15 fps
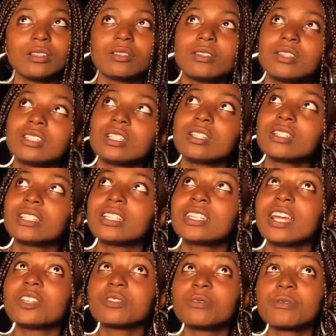is it a
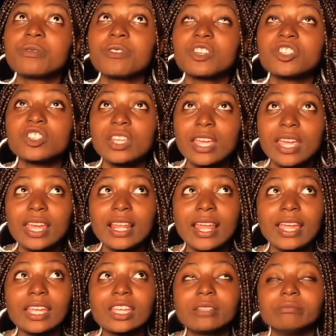dash of fresh air, like